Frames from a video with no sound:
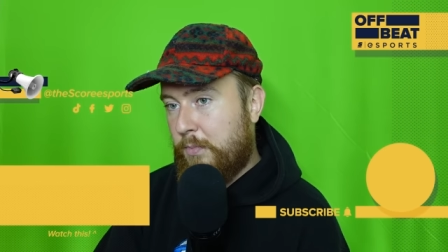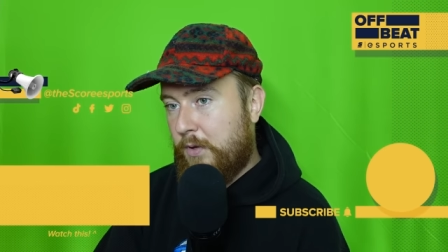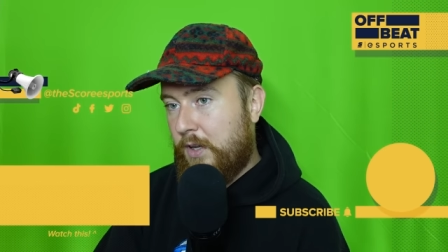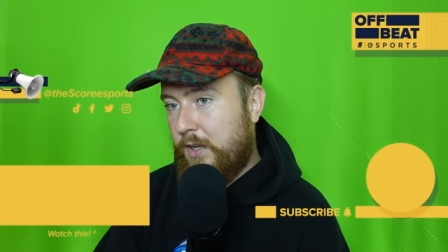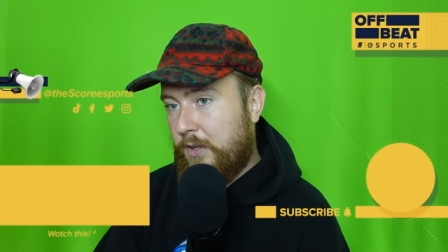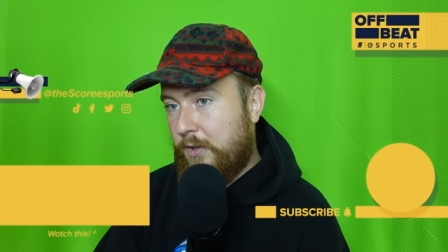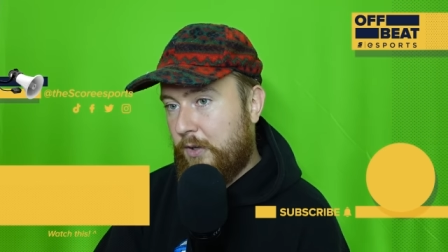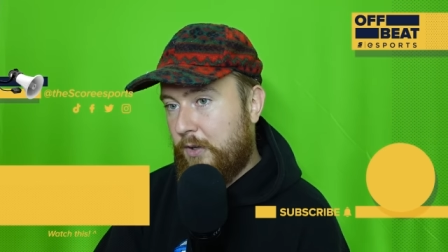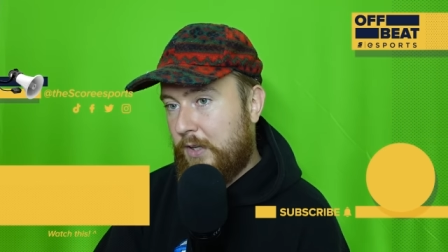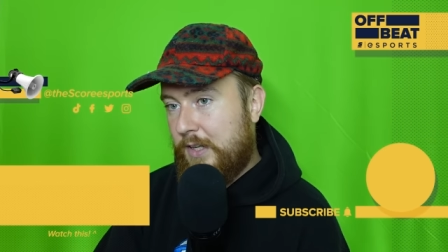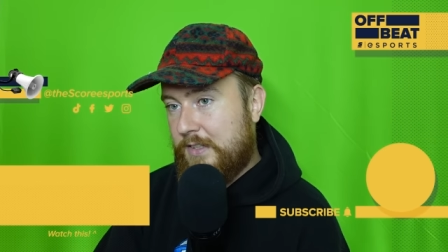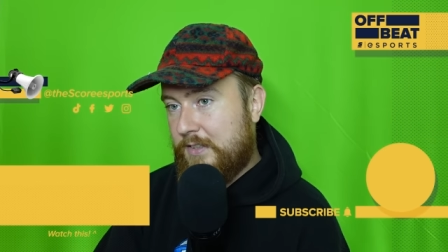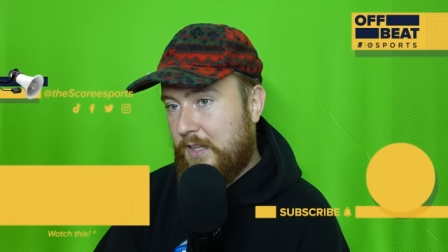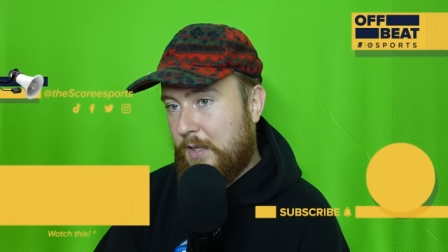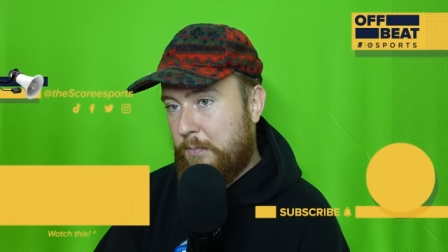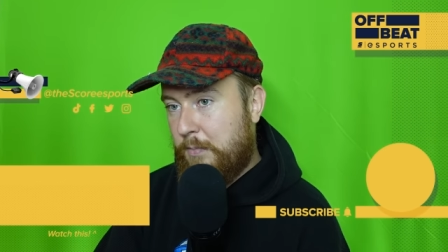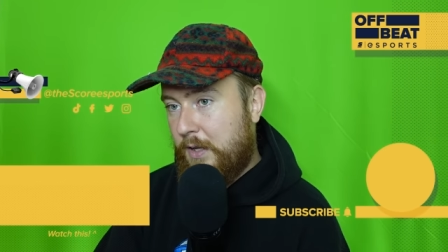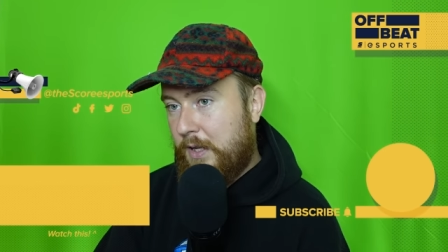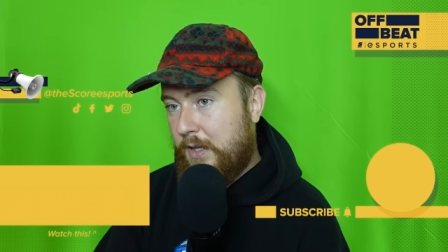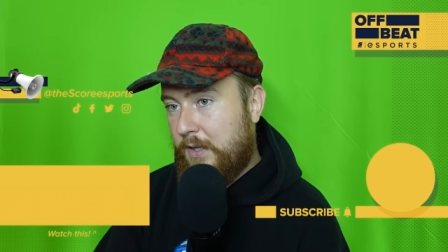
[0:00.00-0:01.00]
but it could
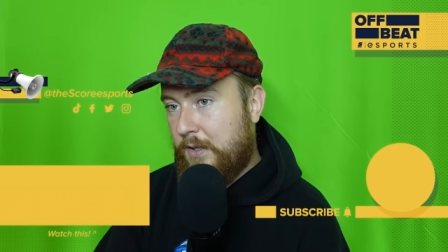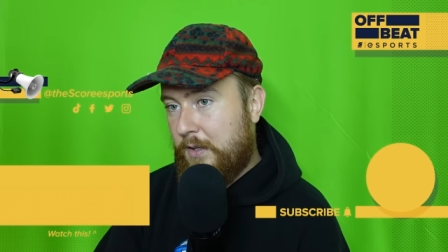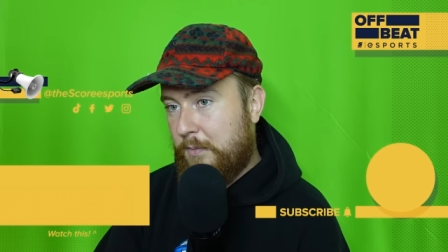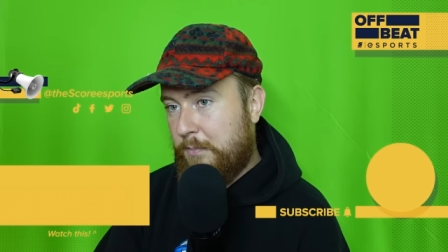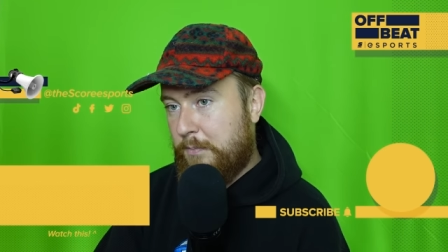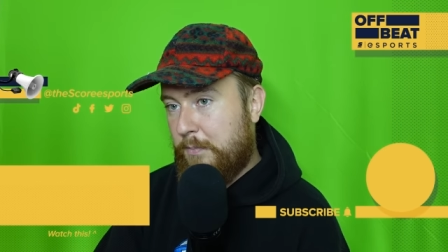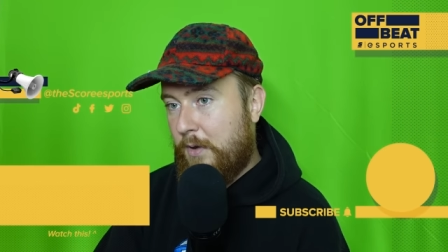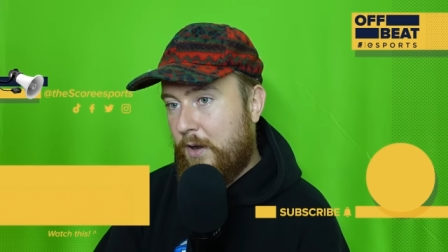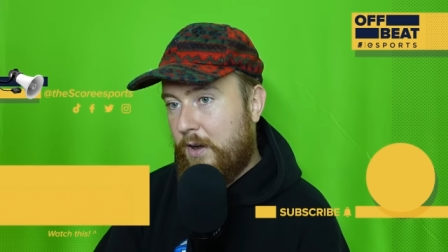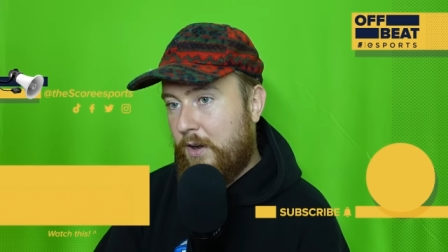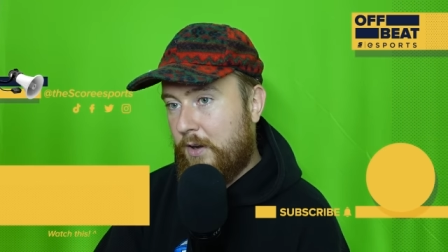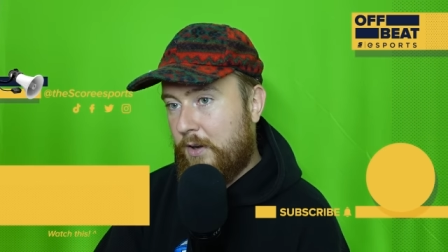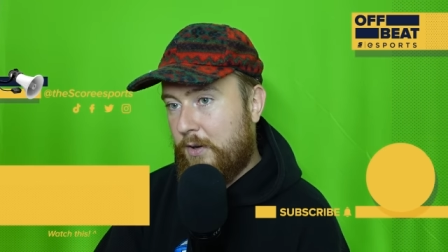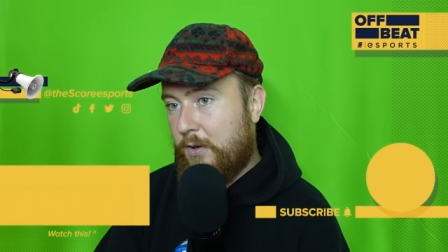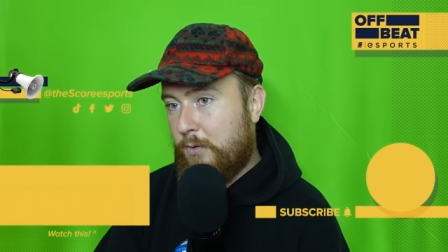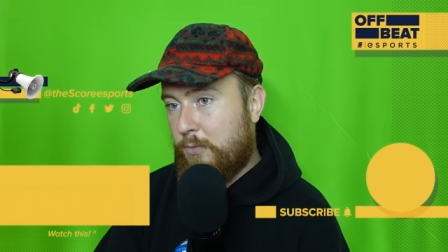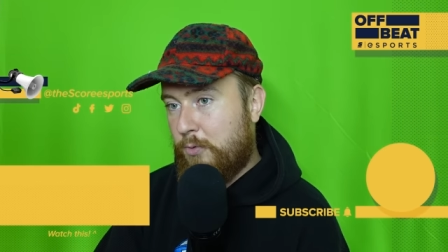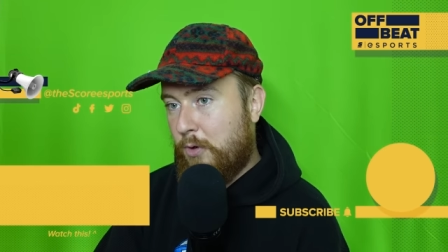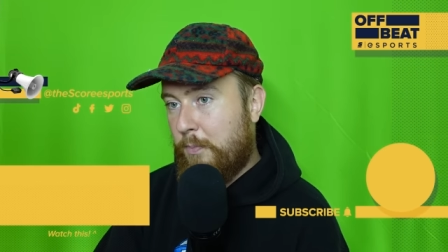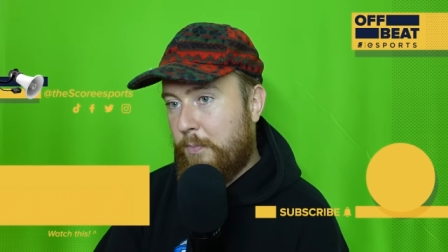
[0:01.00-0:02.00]
easily be Mark
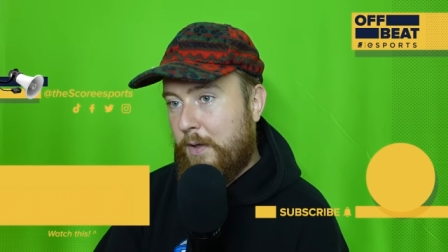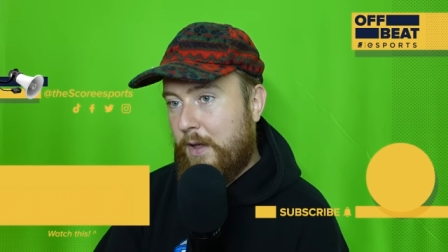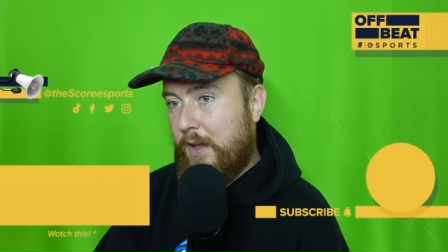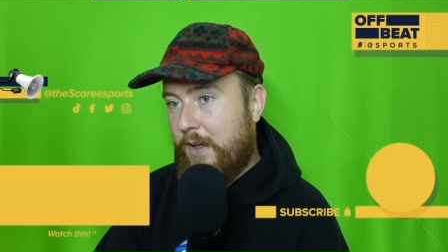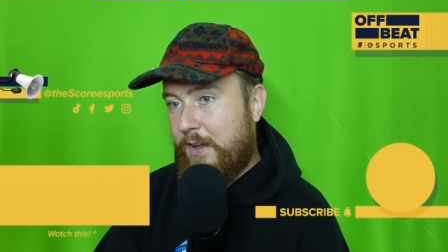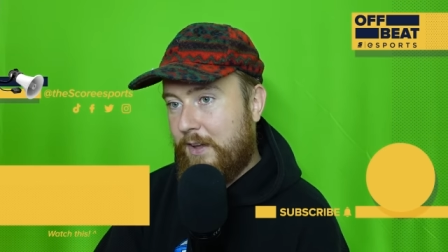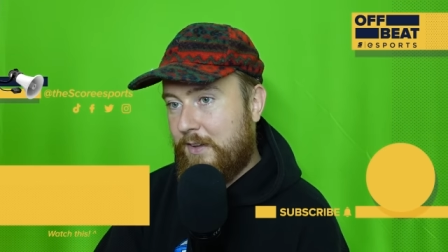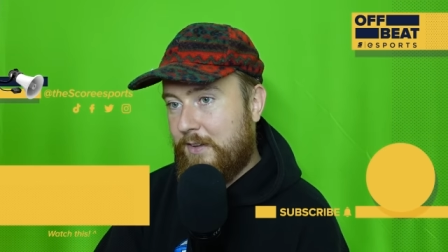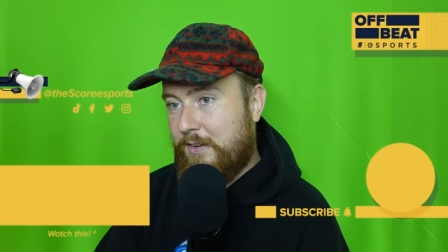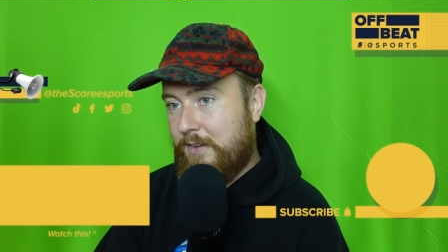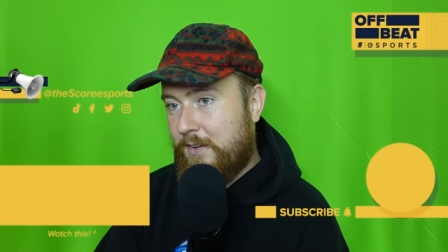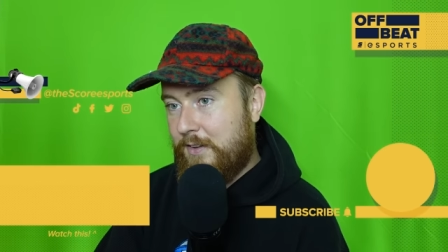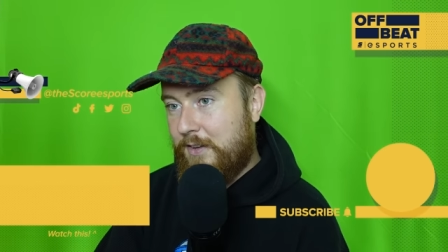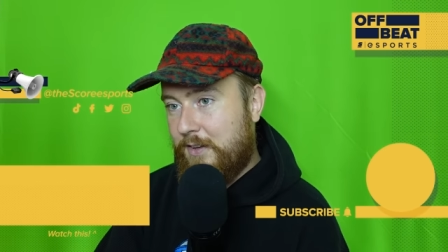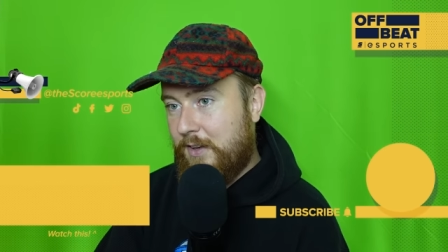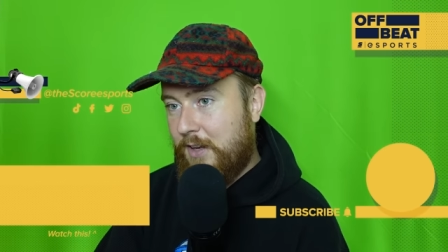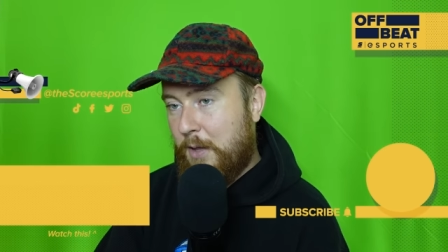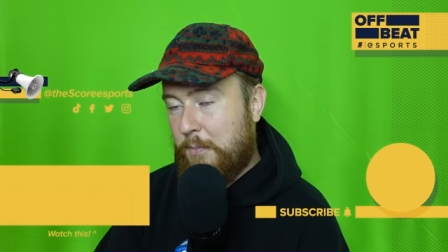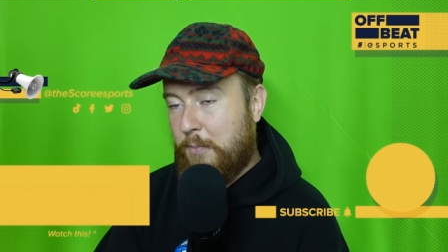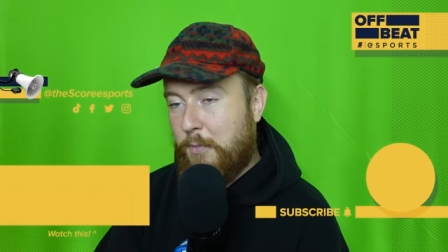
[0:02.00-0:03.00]
Robert
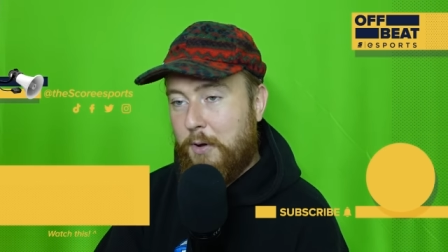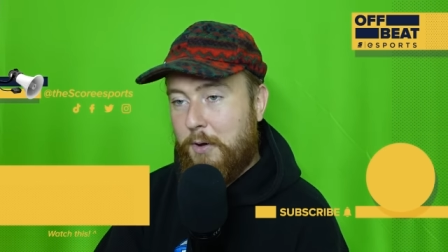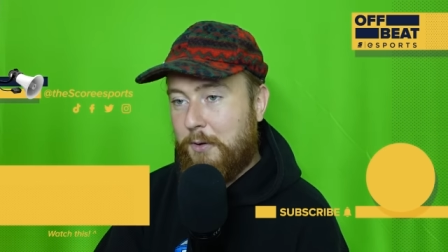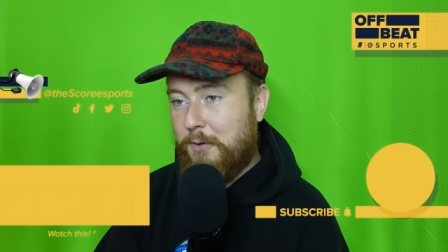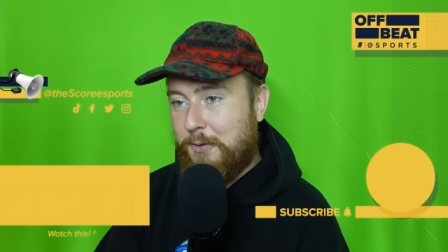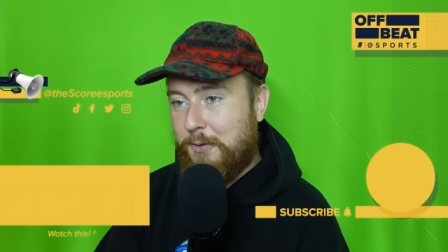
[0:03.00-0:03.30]
Lamont